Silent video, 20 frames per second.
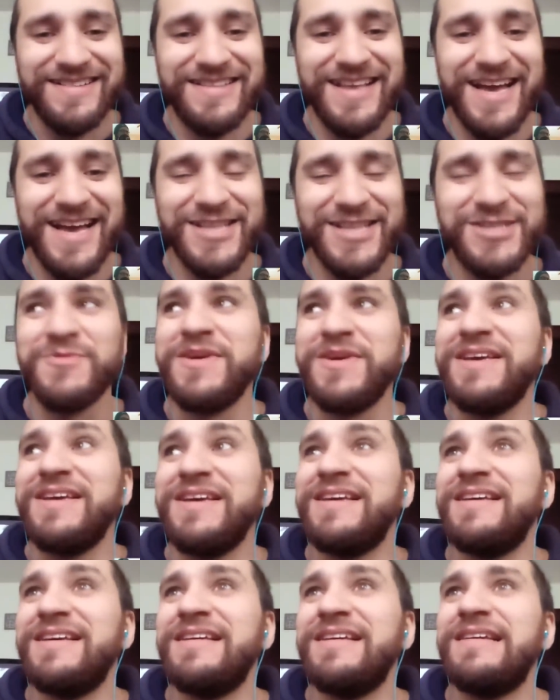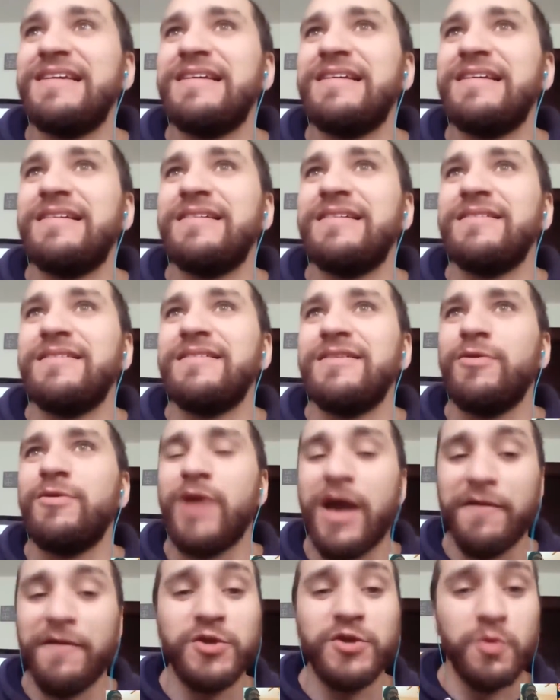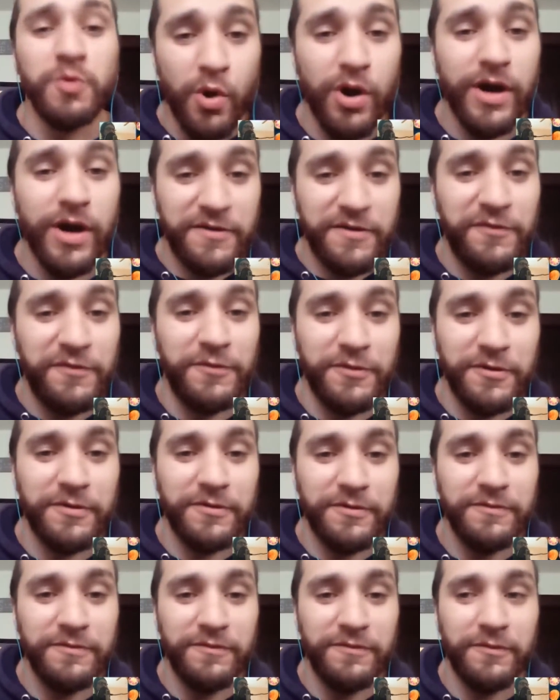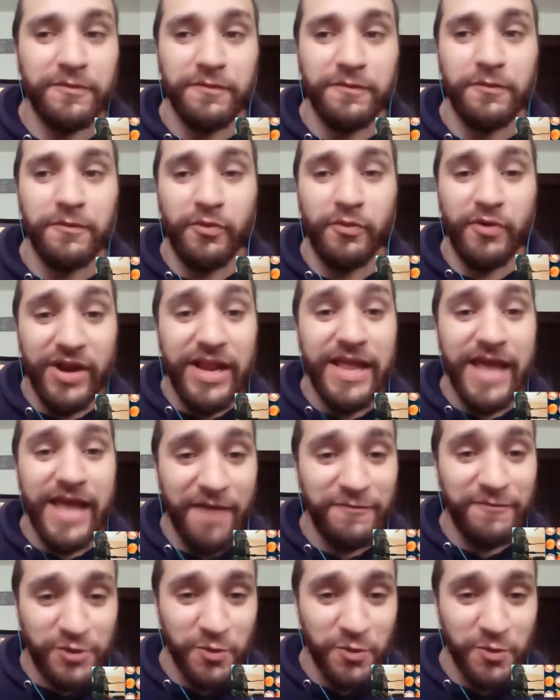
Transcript: that we have to work for. We really have to